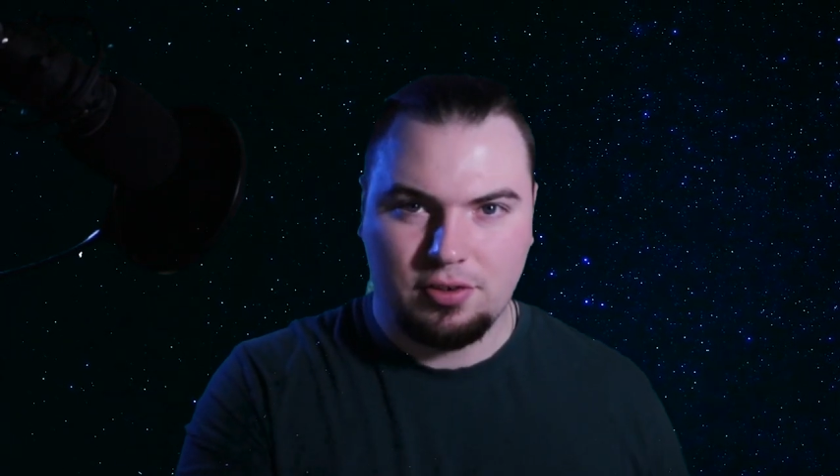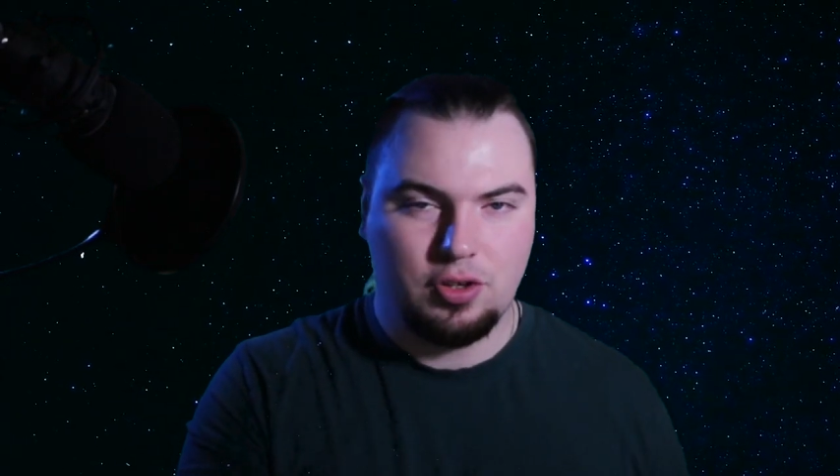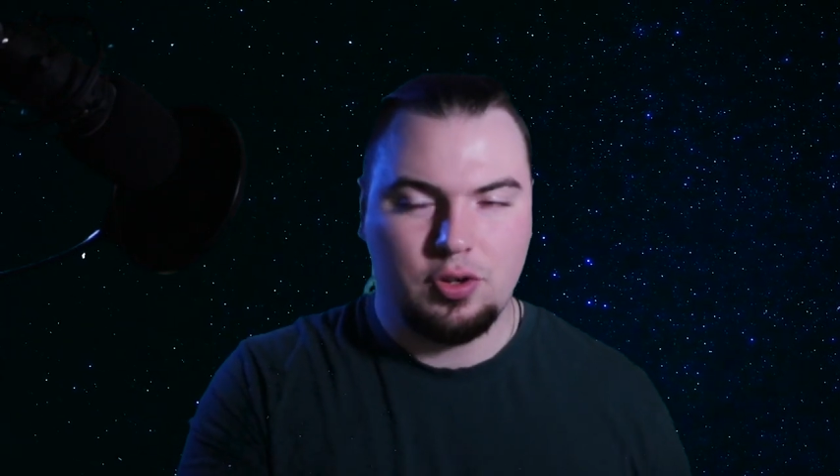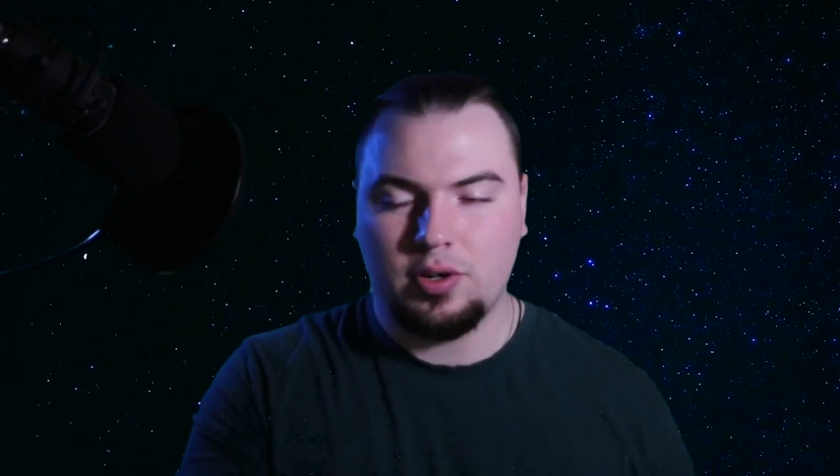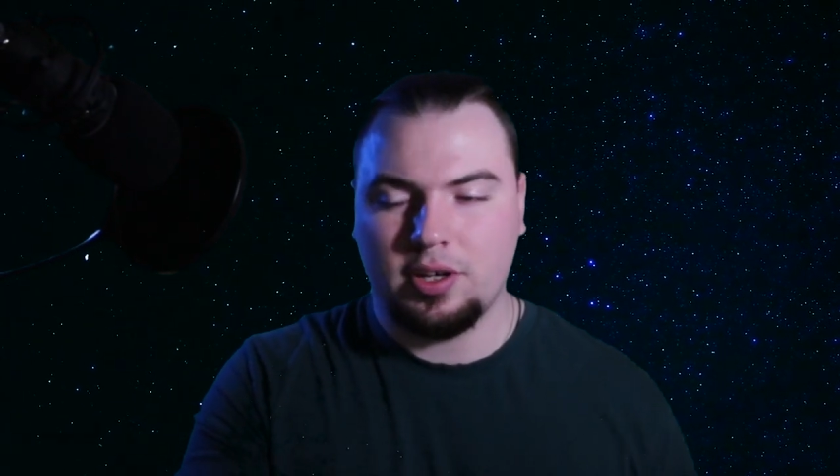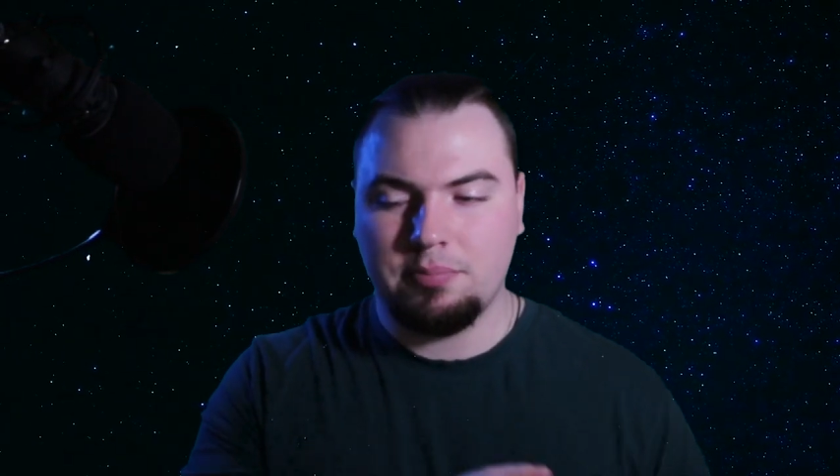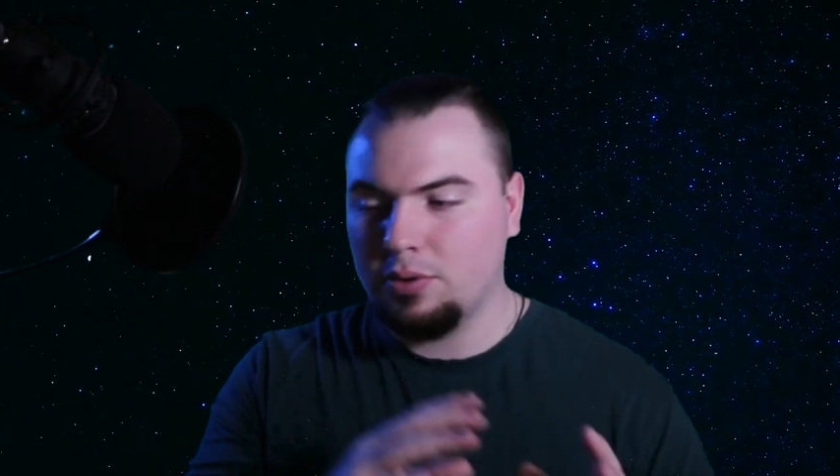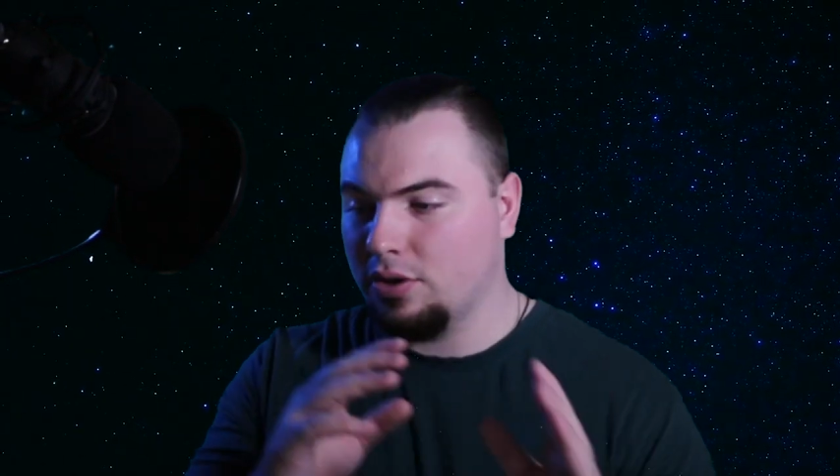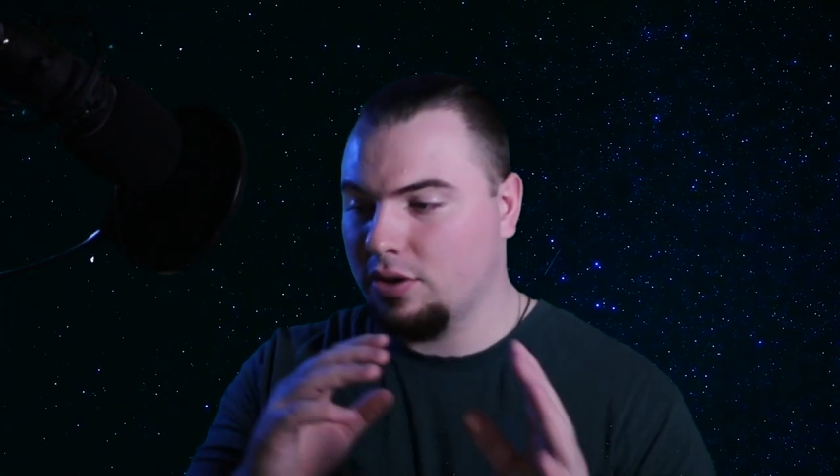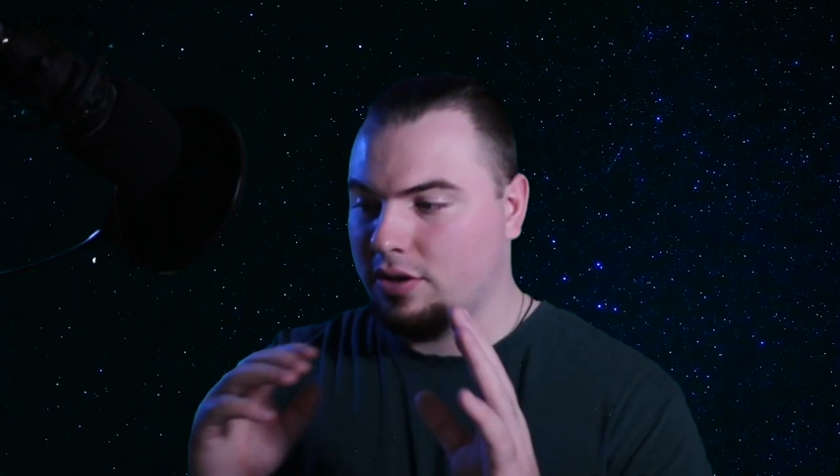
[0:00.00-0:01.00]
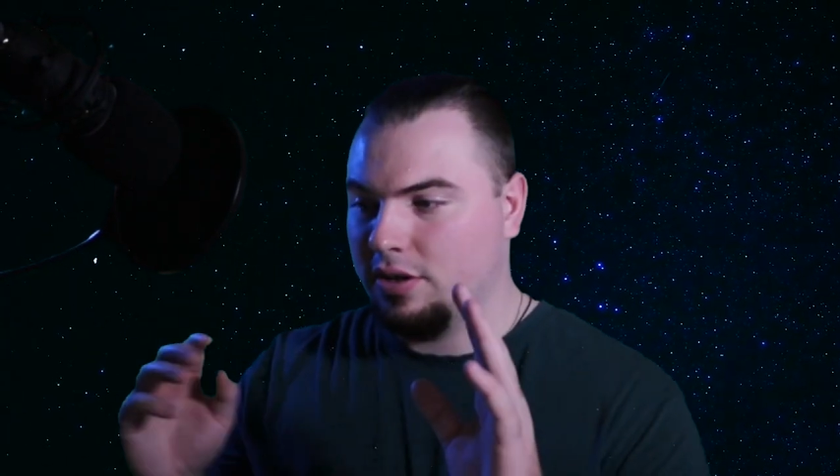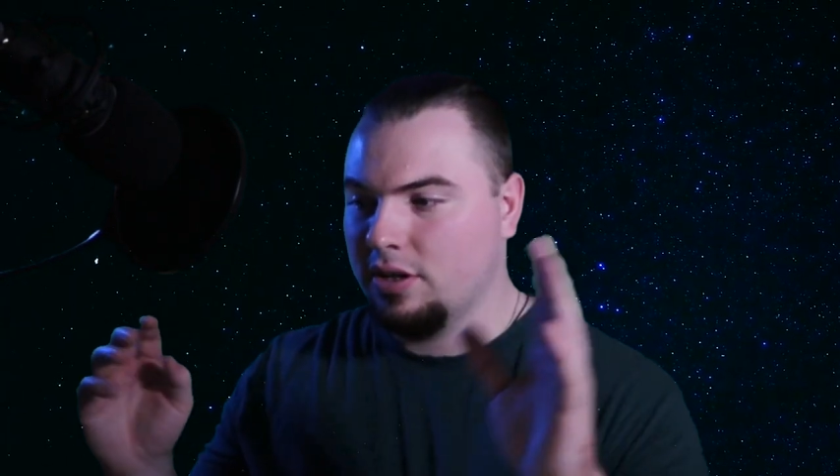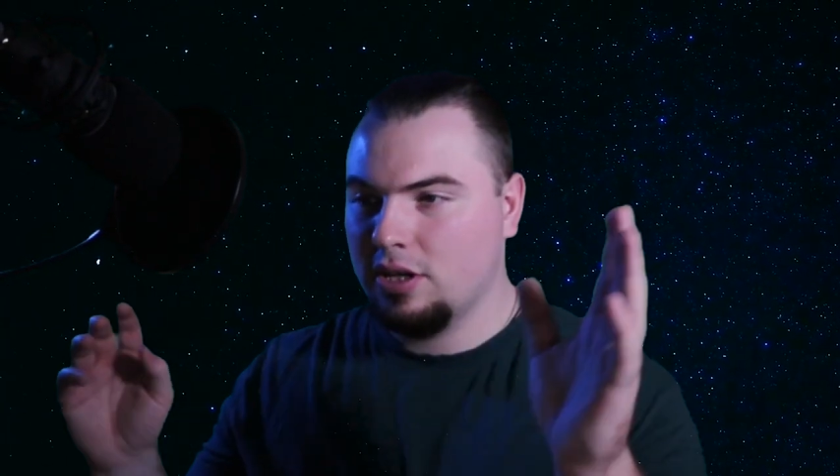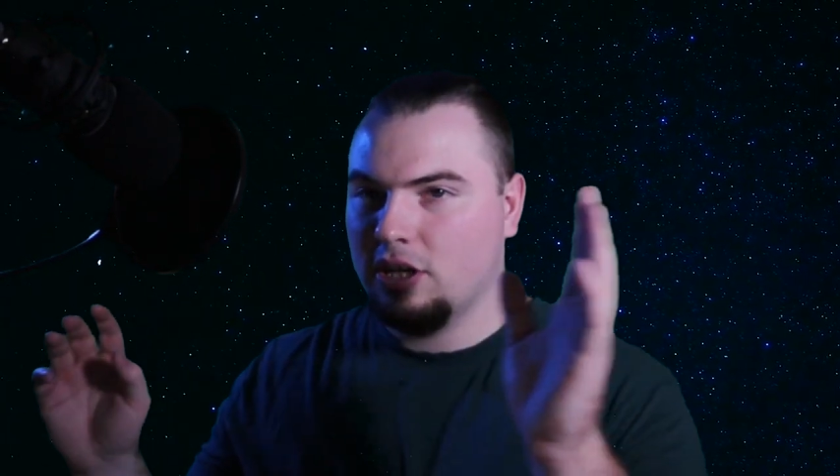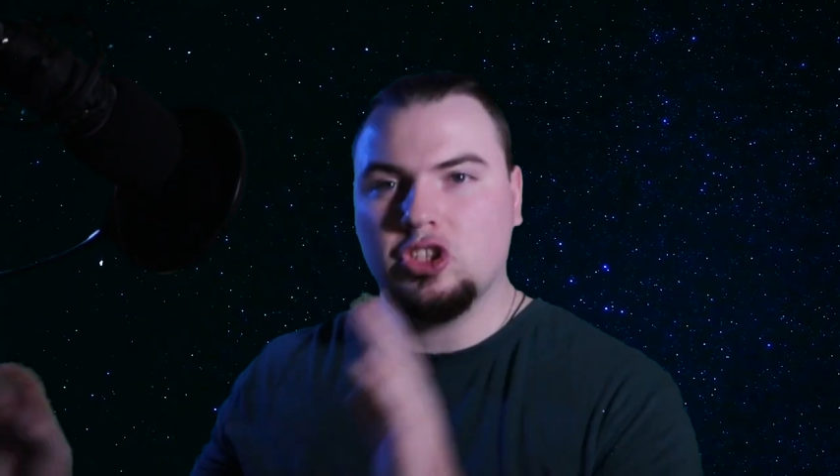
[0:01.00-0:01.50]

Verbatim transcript: you don't get put on a